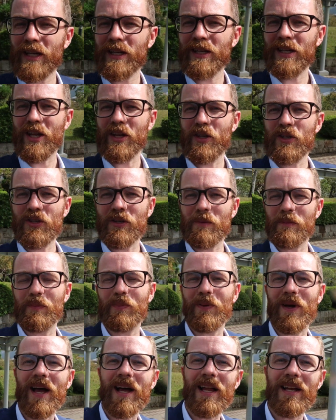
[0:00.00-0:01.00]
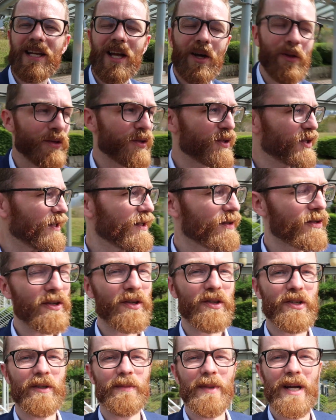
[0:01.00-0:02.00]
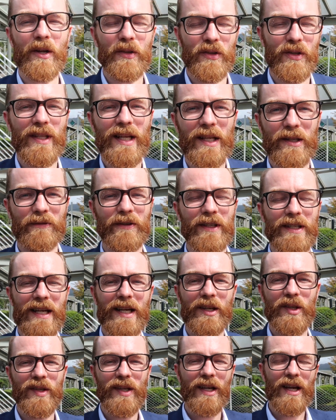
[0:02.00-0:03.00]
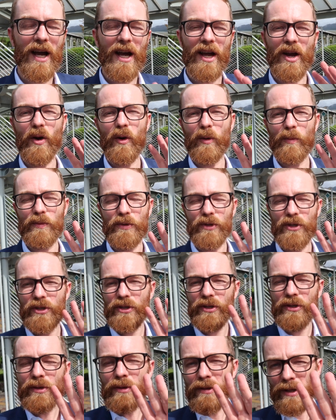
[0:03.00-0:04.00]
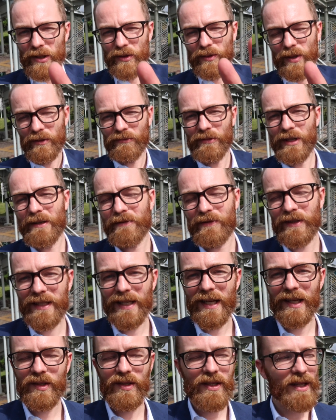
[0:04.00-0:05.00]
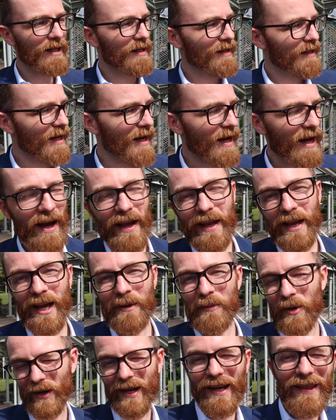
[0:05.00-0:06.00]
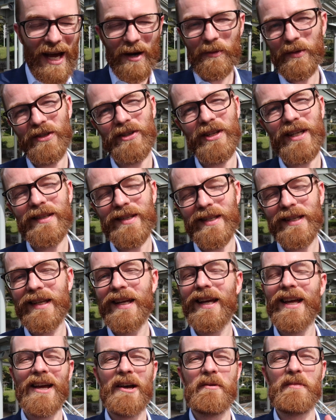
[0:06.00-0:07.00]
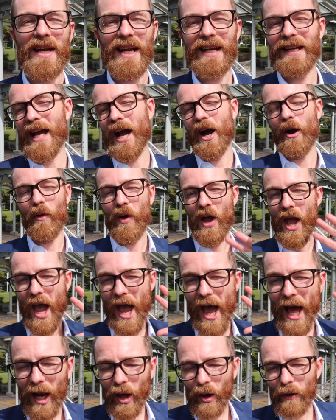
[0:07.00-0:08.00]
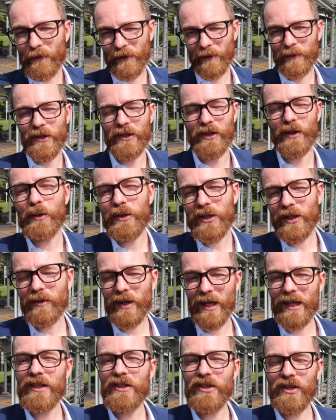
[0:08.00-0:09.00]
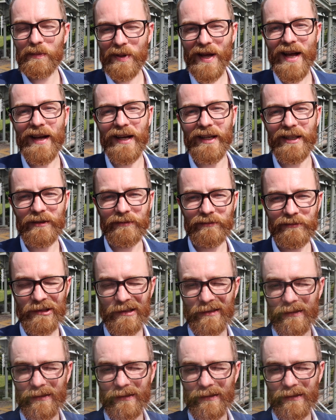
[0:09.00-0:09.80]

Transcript: in Japan. Now the sun has just come out so that's fantastic. I hope you are doing really fantastic. I am. Okay, that was cheesy, but anyhow, hello from Kyoto in Japan.